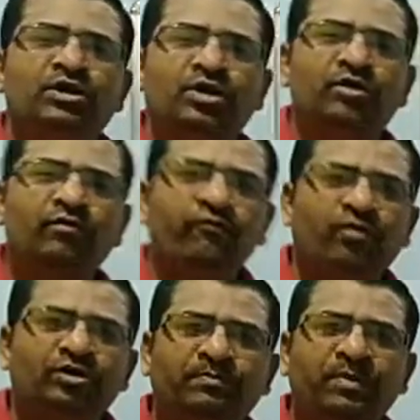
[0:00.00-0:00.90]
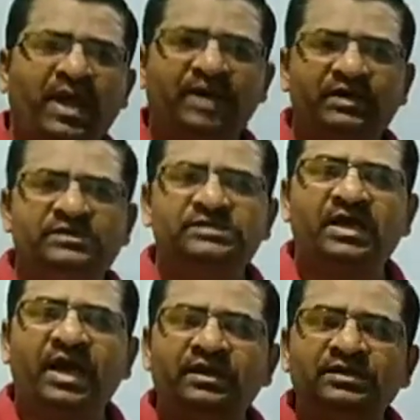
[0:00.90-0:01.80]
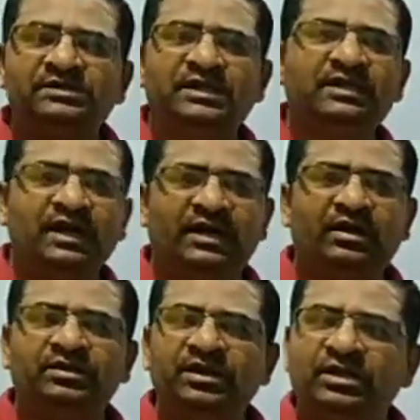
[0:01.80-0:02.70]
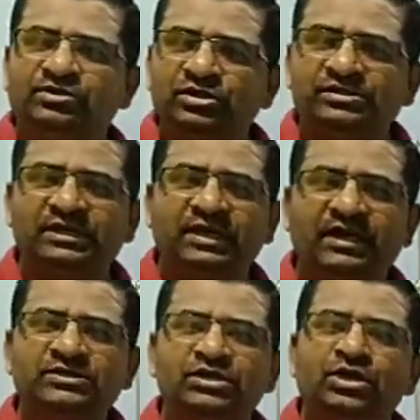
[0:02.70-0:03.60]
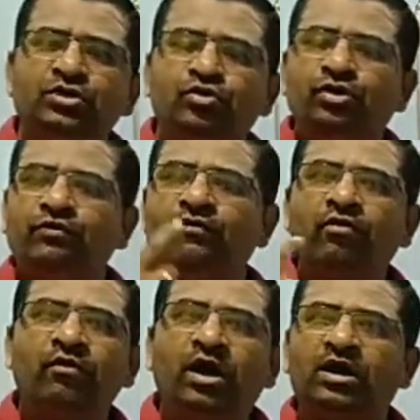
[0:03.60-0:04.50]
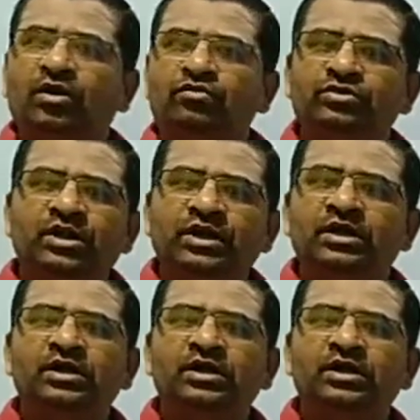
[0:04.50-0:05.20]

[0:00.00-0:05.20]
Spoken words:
for the planets and the satellite and the natural satellites to revolve around the